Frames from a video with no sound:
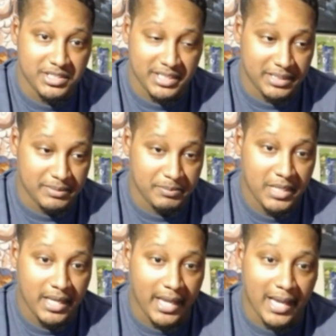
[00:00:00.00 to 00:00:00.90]

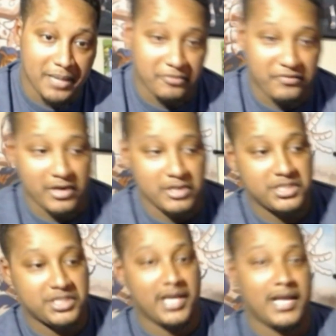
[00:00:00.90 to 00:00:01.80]
And the
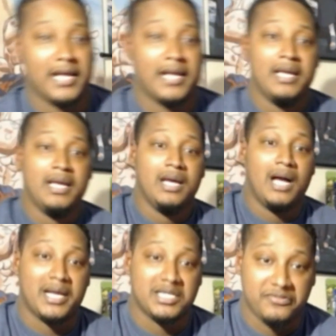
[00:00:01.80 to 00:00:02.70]
first
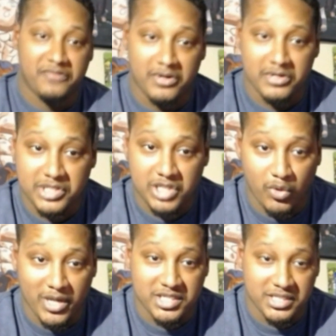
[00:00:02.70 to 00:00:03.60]
I guess the first
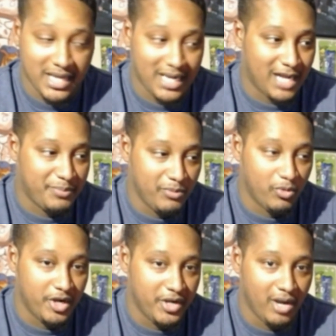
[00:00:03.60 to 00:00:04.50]
question that a lot of people
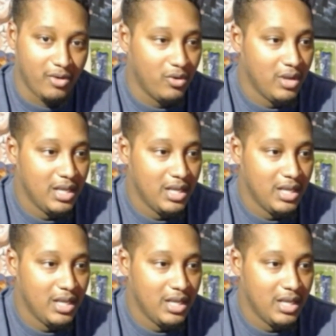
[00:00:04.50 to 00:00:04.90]
want to know,